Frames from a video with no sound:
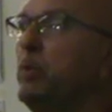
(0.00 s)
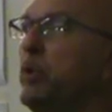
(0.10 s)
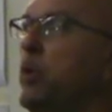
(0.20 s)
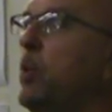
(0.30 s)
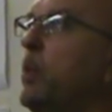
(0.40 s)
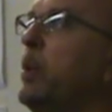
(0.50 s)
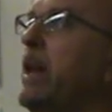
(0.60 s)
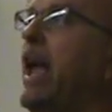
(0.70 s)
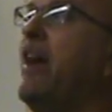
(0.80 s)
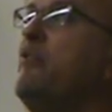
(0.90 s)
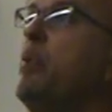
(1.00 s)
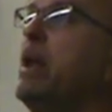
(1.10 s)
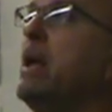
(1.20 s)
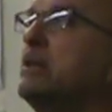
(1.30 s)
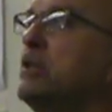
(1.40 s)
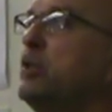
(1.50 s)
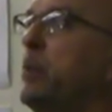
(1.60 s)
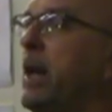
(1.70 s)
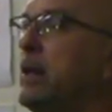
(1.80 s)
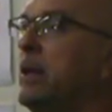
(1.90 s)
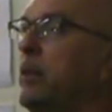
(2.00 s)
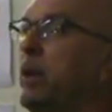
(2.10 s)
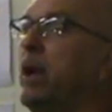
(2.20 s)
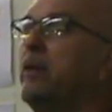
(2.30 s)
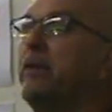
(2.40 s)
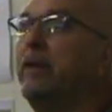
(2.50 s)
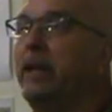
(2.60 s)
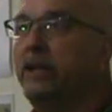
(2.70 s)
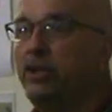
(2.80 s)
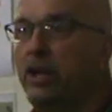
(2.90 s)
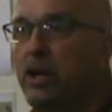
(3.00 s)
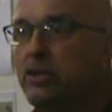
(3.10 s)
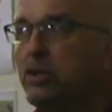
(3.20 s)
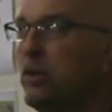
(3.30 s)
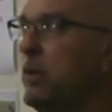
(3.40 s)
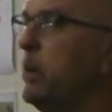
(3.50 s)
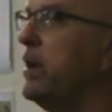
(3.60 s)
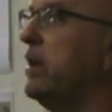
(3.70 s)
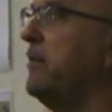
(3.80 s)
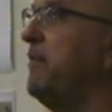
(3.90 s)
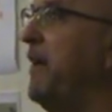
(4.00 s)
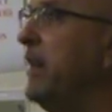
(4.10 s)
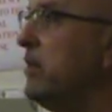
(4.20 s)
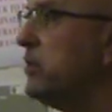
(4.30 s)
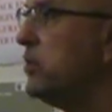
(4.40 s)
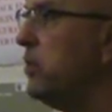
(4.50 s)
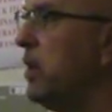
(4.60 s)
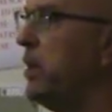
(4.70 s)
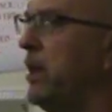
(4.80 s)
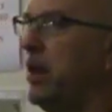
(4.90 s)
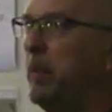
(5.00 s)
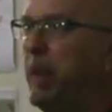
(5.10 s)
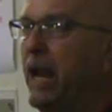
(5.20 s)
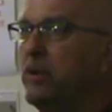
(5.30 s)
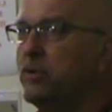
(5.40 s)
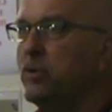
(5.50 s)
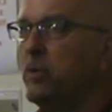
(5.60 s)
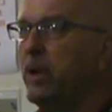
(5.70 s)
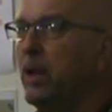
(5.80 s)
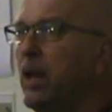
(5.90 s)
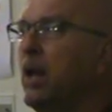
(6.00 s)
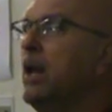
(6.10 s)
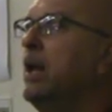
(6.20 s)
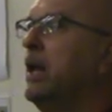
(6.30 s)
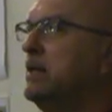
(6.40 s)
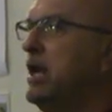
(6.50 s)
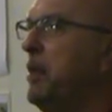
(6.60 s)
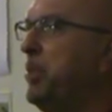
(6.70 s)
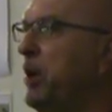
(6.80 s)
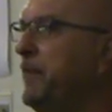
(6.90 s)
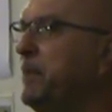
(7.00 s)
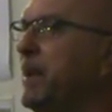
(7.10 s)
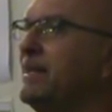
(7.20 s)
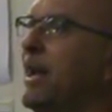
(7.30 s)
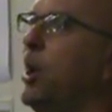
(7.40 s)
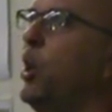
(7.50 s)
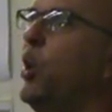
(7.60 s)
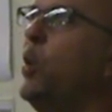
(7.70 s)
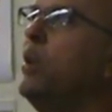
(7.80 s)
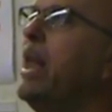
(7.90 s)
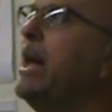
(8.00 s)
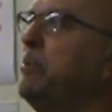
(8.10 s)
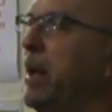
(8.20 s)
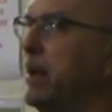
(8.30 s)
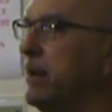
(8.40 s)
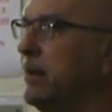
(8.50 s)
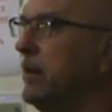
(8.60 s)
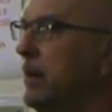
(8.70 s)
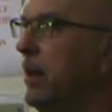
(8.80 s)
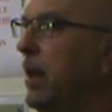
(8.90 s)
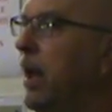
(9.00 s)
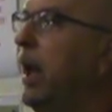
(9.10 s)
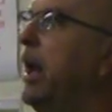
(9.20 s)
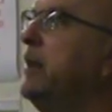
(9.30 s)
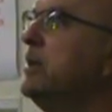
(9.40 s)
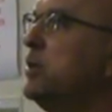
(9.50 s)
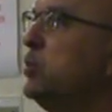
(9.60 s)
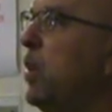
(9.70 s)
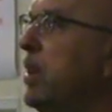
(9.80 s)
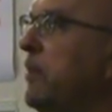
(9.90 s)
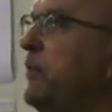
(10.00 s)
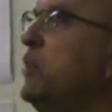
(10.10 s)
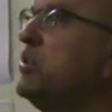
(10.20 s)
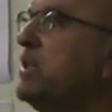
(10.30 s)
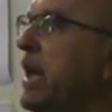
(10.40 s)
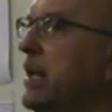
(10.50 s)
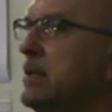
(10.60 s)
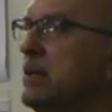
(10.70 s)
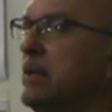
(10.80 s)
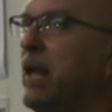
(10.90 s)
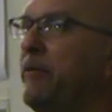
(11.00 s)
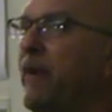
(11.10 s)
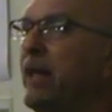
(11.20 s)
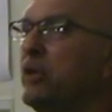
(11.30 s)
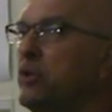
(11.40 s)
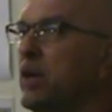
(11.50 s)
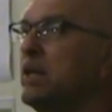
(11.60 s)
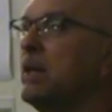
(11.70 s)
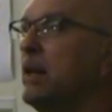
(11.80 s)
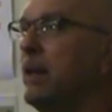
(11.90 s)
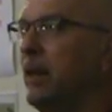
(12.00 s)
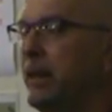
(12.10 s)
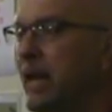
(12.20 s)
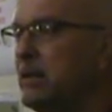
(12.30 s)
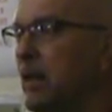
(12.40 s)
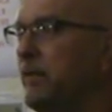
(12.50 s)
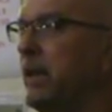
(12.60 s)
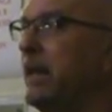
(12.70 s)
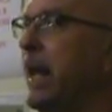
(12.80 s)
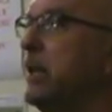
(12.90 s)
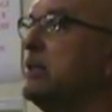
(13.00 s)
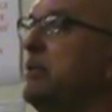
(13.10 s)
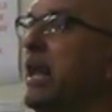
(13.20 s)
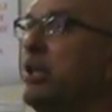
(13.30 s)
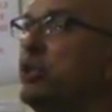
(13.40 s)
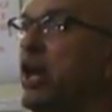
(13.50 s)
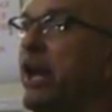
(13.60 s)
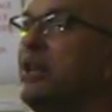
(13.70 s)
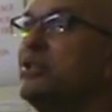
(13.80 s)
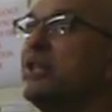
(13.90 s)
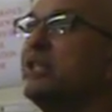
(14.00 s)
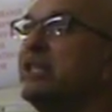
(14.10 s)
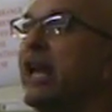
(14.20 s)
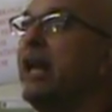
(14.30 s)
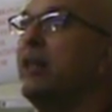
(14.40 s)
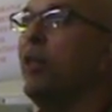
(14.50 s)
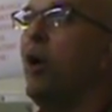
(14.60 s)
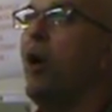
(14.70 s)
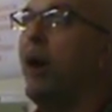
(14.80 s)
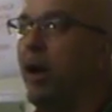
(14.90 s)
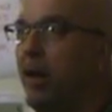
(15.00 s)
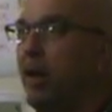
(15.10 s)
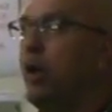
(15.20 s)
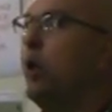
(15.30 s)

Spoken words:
with you with what everybody else is doing out there, what other engineers are doing, what other vendors are doing, what other painters are doing. It's not perfect, but it's a whole lot better. And this is one of the few states that finally took it to the next level, and that is they changed the state law.